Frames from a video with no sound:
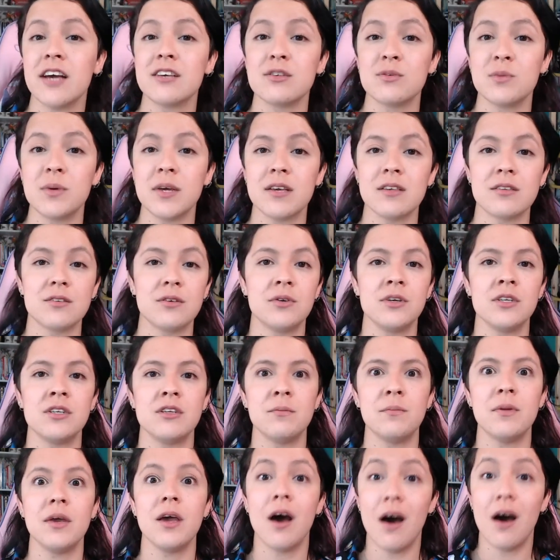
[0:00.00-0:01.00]
week is going to
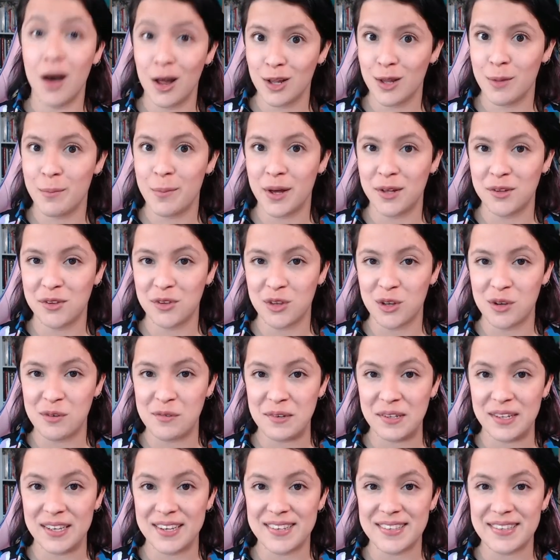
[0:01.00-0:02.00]
be all about
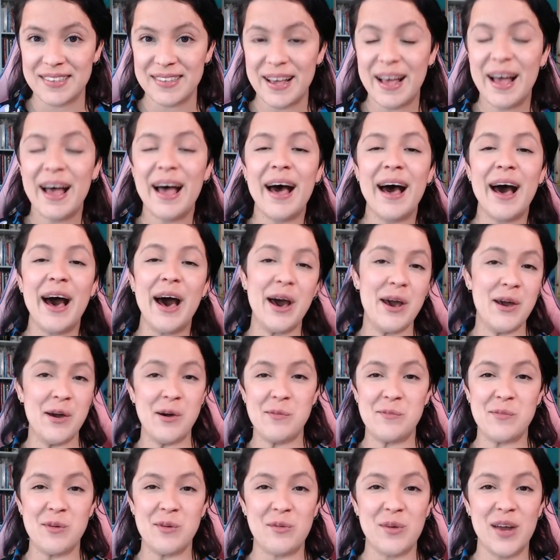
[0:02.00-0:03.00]
serverless. I
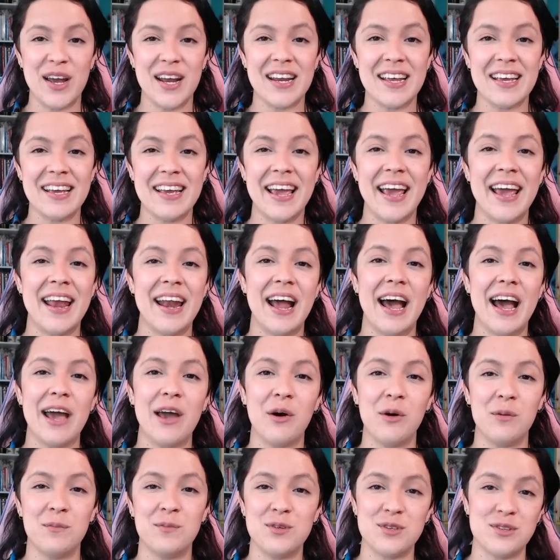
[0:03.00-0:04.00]
hope you're ready, and I
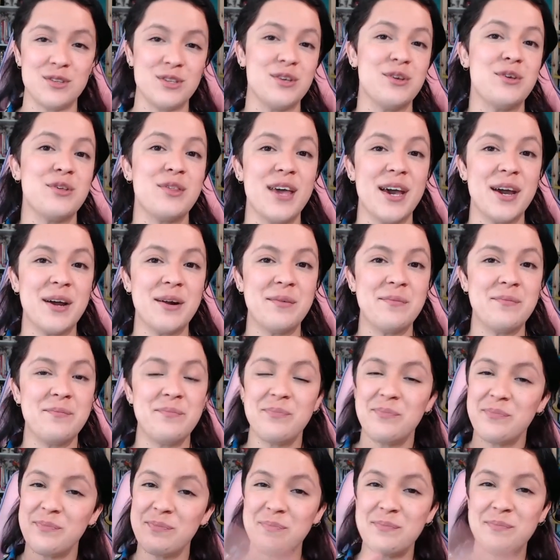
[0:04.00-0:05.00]
hope to see you there.
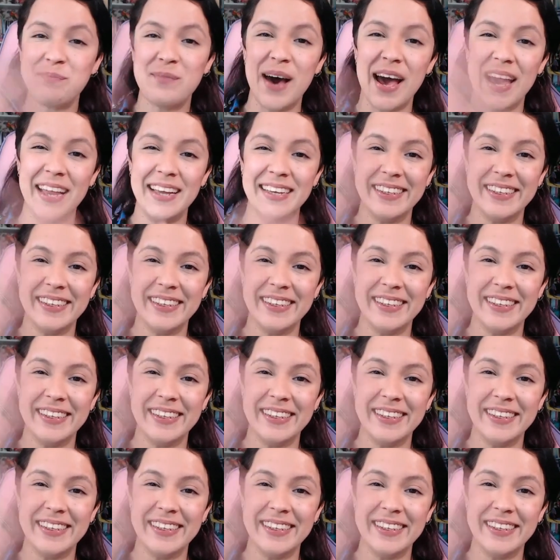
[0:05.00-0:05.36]
Bye.